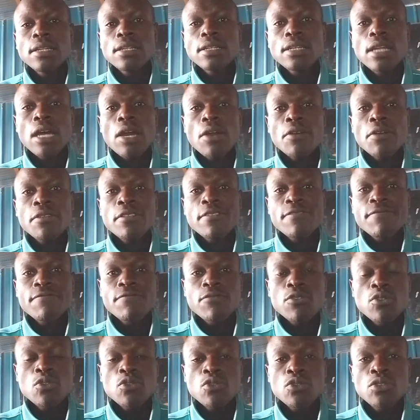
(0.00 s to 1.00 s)
Now the
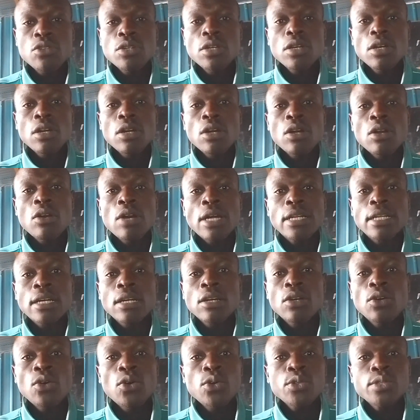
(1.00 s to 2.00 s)
food
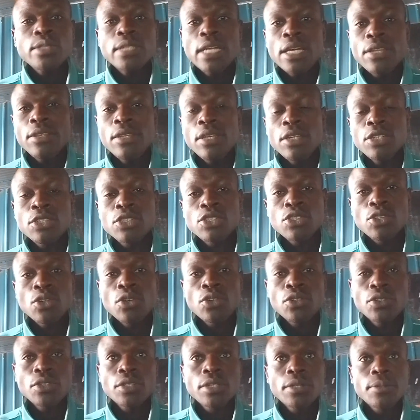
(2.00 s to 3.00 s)
undergoes
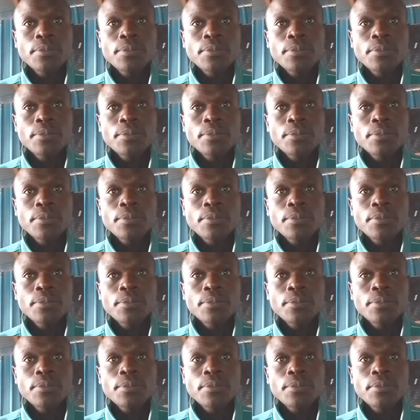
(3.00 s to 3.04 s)
digestion,